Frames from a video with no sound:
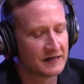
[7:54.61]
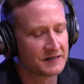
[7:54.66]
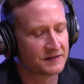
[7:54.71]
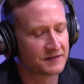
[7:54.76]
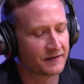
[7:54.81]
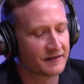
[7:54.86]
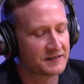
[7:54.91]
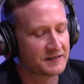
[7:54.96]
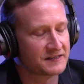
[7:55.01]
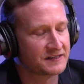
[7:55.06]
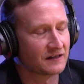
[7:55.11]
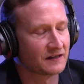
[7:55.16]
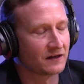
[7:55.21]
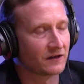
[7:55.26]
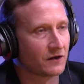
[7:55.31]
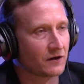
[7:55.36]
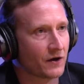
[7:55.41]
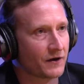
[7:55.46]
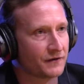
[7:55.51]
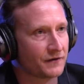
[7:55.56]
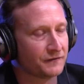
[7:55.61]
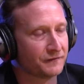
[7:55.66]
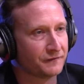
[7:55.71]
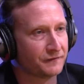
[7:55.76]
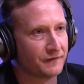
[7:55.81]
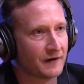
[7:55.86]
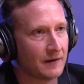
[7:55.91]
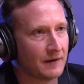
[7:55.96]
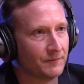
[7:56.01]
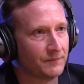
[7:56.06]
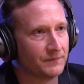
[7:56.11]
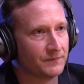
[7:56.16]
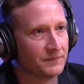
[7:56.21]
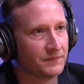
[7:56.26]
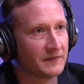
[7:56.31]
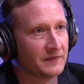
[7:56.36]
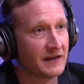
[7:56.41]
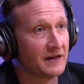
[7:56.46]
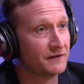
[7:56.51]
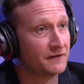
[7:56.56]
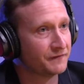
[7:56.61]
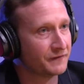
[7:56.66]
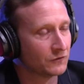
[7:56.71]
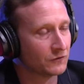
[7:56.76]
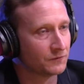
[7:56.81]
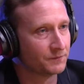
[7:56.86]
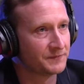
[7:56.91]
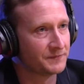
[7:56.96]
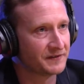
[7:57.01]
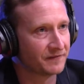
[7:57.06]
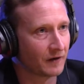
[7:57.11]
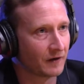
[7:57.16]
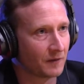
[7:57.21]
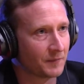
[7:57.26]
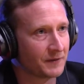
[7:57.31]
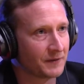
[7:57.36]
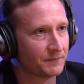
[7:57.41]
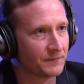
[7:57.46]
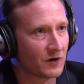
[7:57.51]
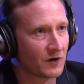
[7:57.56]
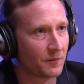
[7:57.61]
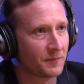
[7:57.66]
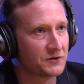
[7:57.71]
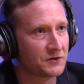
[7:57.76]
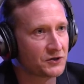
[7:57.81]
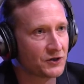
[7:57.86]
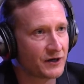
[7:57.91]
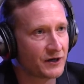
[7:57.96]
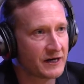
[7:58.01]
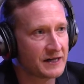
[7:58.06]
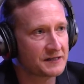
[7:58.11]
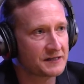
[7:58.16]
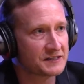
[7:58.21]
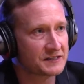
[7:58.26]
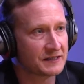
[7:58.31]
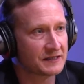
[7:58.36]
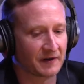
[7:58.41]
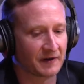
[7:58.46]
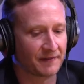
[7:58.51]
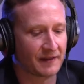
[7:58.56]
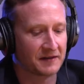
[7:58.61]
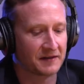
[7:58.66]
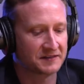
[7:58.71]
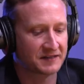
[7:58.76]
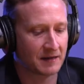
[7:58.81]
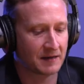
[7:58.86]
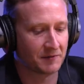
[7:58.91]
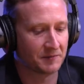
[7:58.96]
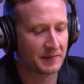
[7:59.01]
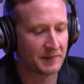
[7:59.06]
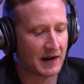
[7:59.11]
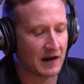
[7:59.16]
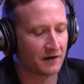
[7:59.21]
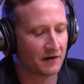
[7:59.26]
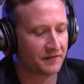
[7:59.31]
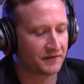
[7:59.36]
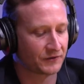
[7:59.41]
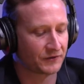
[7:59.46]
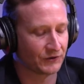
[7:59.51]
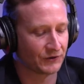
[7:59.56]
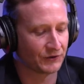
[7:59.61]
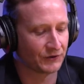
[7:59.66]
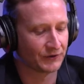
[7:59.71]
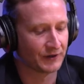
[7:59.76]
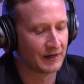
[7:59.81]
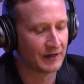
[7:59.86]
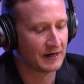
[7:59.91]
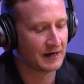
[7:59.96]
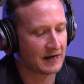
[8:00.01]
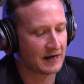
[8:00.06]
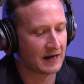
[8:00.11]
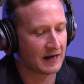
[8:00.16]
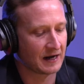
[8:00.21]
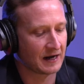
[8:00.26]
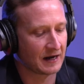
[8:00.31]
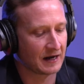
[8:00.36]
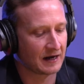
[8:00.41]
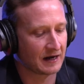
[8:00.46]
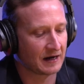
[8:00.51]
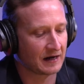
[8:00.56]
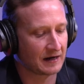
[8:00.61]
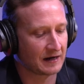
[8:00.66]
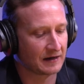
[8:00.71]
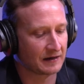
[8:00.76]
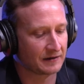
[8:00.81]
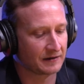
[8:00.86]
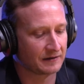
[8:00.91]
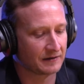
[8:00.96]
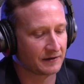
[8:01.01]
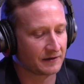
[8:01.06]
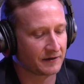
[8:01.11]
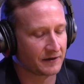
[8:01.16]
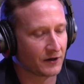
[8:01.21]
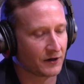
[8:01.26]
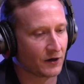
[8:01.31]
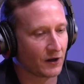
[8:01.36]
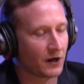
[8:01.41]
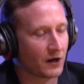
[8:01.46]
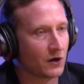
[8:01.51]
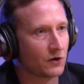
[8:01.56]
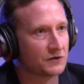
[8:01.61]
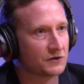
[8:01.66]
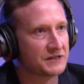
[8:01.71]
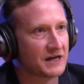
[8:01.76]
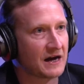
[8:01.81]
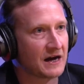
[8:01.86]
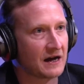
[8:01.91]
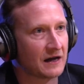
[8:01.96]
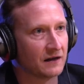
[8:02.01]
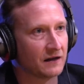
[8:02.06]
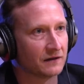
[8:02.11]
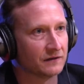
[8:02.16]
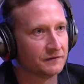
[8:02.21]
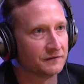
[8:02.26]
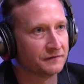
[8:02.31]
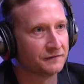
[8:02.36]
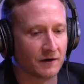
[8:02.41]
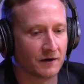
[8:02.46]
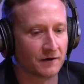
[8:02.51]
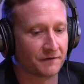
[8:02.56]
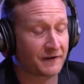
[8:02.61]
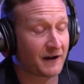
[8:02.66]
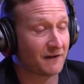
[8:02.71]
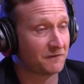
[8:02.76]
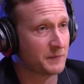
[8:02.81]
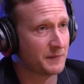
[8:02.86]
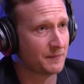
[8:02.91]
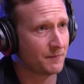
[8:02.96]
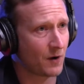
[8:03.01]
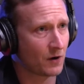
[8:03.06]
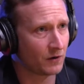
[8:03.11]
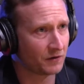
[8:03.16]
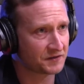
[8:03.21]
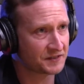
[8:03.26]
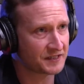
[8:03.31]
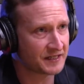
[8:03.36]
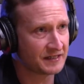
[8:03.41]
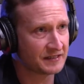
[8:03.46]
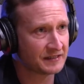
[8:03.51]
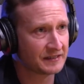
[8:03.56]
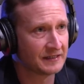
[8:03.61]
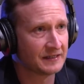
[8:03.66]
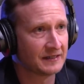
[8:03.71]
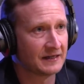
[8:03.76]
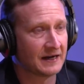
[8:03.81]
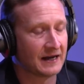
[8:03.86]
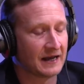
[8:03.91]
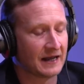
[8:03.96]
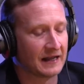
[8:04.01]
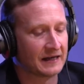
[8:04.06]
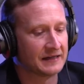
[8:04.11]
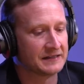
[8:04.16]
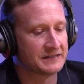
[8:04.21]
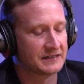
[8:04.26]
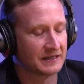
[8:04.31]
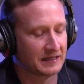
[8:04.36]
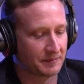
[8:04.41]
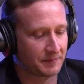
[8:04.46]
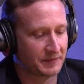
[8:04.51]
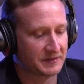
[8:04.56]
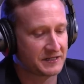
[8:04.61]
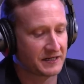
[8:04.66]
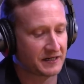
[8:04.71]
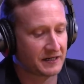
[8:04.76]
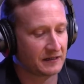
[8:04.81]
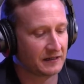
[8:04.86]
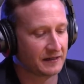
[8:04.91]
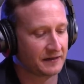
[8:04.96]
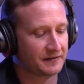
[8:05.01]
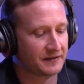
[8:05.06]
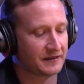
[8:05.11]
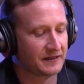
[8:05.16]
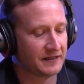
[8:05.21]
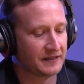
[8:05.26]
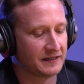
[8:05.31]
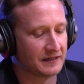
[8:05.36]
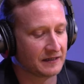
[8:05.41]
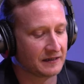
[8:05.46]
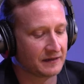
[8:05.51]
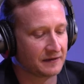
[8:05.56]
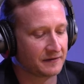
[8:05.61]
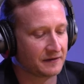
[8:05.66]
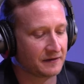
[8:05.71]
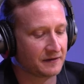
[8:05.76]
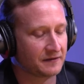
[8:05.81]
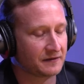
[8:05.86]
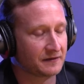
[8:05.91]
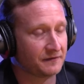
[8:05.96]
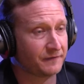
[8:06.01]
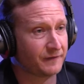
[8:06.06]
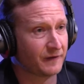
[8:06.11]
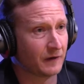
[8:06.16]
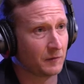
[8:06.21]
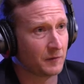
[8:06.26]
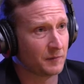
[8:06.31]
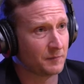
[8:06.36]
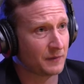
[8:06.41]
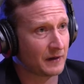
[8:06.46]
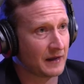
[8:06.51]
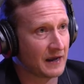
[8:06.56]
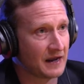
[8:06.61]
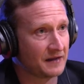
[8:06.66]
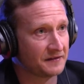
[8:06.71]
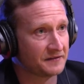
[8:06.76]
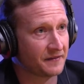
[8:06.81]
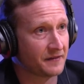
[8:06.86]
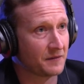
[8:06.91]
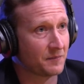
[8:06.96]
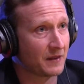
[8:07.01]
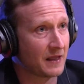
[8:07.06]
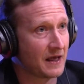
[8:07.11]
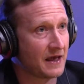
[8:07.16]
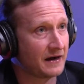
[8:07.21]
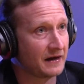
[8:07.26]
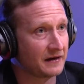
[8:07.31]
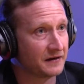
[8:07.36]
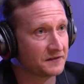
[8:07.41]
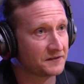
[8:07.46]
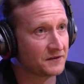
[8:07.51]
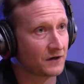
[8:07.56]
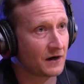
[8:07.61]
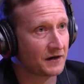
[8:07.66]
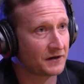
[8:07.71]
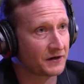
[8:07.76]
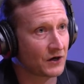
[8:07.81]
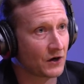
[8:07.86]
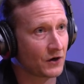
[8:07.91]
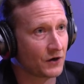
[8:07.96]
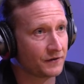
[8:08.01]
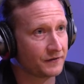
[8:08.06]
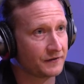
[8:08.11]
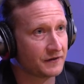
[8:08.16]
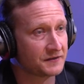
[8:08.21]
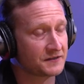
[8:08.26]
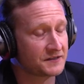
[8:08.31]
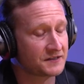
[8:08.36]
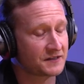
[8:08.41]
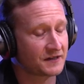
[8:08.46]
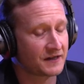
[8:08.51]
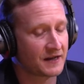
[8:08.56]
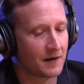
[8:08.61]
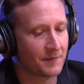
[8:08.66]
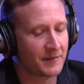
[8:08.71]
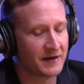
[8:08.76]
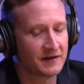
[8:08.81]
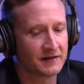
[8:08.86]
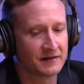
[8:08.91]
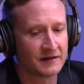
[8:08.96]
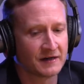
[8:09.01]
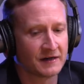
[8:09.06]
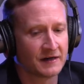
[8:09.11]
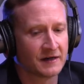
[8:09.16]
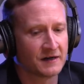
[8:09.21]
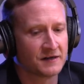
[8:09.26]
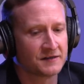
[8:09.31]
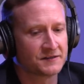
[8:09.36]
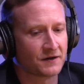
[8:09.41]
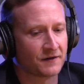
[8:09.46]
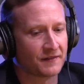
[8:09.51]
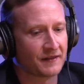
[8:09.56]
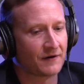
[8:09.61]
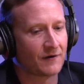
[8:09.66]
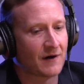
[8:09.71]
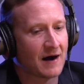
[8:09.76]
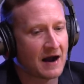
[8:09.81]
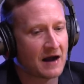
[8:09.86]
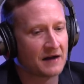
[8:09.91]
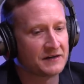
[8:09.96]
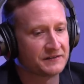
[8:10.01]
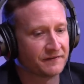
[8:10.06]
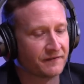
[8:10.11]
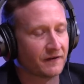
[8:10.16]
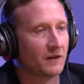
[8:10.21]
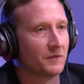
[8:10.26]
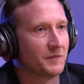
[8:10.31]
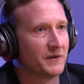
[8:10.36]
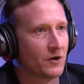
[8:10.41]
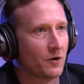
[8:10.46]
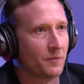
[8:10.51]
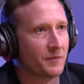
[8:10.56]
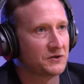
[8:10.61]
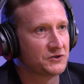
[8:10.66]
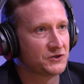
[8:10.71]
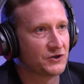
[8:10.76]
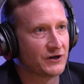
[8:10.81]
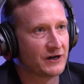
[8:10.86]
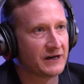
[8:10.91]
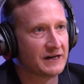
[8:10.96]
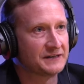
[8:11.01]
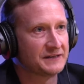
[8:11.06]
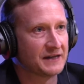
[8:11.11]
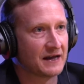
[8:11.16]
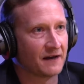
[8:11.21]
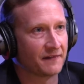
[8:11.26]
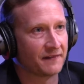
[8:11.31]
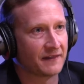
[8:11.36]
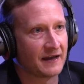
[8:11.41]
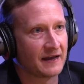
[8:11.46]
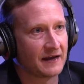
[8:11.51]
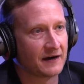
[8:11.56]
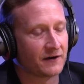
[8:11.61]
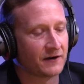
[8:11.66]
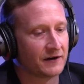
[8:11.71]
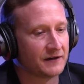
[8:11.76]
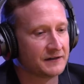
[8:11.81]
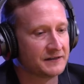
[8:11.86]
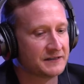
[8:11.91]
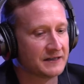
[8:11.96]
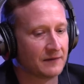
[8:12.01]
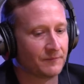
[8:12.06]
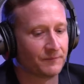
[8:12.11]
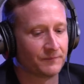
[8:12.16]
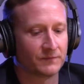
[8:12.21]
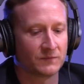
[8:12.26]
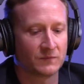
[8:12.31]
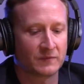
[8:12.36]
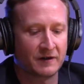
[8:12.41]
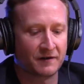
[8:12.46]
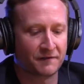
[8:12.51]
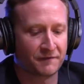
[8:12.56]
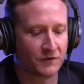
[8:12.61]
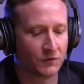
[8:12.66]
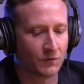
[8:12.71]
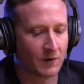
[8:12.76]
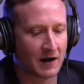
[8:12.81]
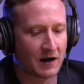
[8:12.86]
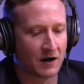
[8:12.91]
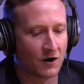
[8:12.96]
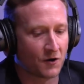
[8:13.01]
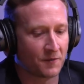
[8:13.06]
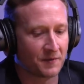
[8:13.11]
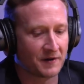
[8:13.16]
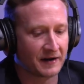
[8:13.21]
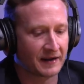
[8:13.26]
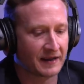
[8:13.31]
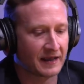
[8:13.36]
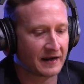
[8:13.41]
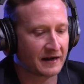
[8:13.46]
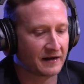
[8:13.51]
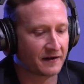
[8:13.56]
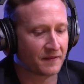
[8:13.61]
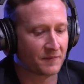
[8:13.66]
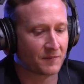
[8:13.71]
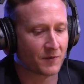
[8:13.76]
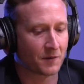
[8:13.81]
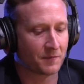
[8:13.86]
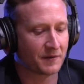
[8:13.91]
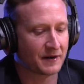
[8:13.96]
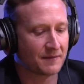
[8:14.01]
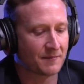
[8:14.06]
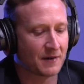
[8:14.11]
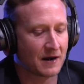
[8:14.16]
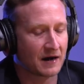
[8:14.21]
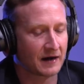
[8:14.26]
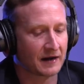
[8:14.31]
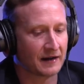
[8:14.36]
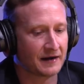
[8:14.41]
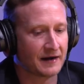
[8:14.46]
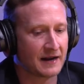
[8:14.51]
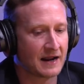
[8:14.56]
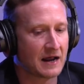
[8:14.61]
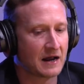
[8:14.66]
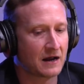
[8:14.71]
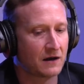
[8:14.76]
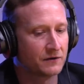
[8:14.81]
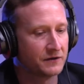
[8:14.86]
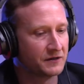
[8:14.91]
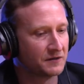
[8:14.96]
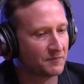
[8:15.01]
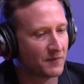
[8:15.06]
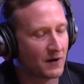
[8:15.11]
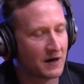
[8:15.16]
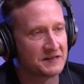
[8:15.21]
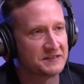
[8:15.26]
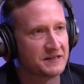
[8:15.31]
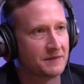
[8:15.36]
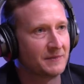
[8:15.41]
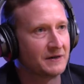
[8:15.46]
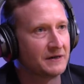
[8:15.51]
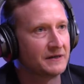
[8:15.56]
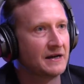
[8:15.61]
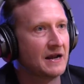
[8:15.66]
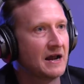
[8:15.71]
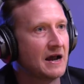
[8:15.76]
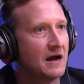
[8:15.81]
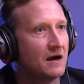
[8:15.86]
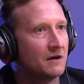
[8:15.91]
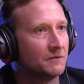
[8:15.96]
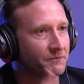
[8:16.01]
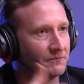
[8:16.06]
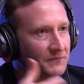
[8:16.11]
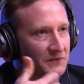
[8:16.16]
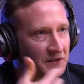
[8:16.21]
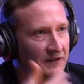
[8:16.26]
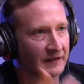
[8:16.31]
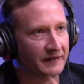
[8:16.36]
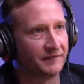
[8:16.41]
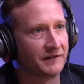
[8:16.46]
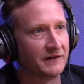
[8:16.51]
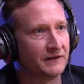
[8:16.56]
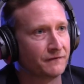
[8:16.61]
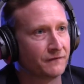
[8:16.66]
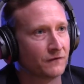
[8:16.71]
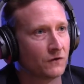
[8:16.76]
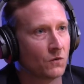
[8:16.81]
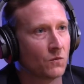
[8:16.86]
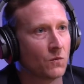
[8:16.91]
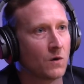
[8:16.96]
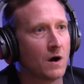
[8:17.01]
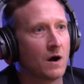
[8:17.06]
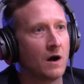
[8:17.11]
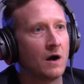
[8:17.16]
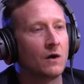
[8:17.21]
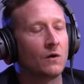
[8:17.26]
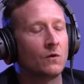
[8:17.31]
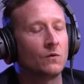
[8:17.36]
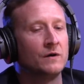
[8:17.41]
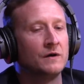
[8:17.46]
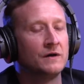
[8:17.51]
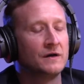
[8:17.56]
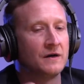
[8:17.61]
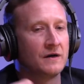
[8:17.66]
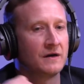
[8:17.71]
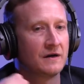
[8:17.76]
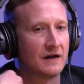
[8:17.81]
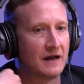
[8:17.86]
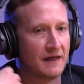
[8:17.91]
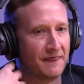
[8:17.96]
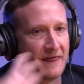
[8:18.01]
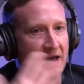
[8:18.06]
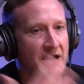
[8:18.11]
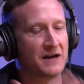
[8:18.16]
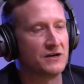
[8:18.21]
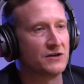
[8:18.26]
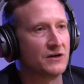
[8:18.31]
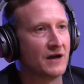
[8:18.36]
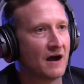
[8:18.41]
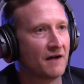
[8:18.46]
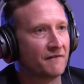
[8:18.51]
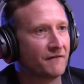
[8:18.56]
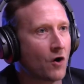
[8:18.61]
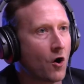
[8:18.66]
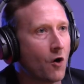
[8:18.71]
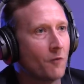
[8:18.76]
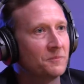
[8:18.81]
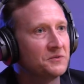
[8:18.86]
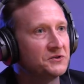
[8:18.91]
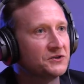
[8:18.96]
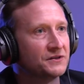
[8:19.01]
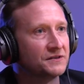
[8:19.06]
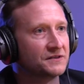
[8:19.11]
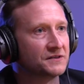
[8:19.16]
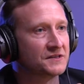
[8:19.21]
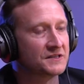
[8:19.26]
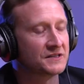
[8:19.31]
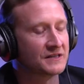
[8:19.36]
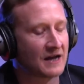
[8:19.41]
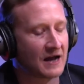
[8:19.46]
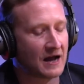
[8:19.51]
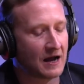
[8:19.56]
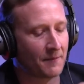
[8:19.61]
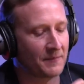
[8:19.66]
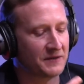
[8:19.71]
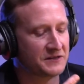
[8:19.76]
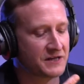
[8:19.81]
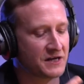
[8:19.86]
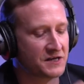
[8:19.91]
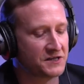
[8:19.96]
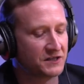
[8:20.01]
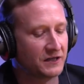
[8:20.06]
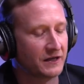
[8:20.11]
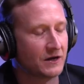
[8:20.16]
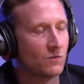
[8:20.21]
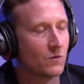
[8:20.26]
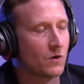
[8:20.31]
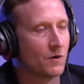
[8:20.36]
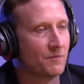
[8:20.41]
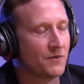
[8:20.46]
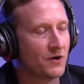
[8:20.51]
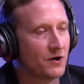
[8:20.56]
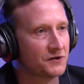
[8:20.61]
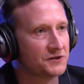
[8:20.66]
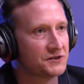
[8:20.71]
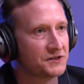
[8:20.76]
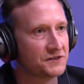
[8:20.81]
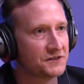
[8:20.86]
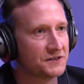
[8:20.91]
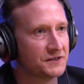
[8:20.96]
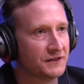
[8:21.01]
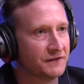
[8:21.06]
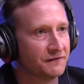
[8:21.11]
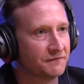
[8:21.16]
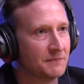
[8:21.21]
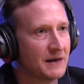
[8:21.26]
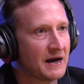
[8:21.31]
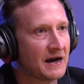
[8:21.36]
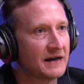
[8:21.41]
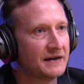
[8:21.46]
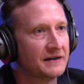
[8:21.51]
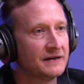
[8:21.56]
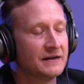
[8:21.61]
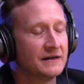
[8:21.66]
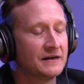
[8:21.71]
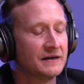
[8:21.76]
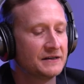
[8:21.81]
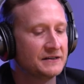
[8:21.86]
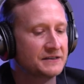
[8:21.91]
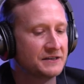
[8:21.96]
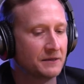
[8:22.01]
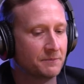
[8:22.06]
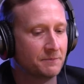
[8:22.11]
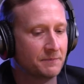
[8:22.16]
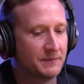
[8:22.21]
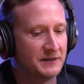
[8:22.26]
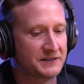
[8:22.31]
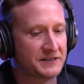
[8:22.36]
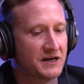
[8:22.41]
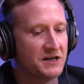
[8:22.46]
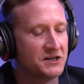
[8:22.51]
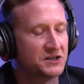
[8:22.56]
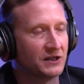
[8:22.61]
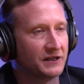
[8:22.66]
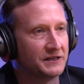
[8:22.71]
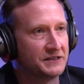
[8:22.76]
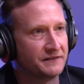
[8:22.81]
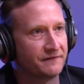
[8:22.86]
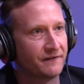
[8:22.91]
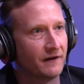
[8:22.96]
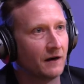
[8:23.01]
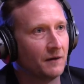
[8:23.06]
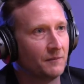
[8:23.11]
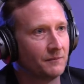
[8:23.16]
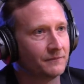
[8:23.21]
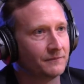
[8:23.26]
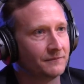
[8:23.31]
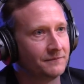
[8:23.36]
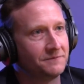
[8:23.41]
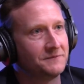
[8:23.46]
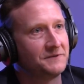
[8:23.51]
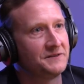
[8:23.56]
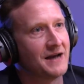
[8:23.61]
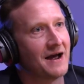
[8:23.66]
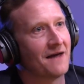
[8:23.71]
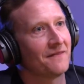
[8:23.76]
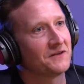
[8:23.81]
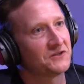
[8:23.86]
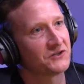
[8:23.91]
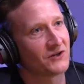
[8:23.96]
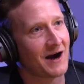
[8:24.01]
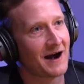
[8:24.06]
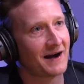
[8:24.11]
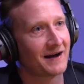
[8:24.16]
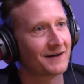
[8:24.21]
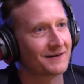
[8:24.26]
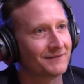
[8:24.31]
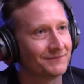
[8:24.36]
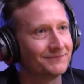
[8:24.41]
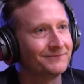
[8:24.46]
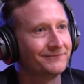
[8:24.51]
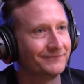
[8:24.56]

So there's still a lot of um, infill development opportunities, and that's come about through uh, uh, uh you know a long tail of, of government policy, and uh, particularly the uh, the development plans and the planning and design code that's come in. So there are development opportunities out there, and um, if you are hoping to get into the property market now, you buy something now, you live in it for a while, and then you have options uh, potentially on what purchase you've made to potentially develop down the track.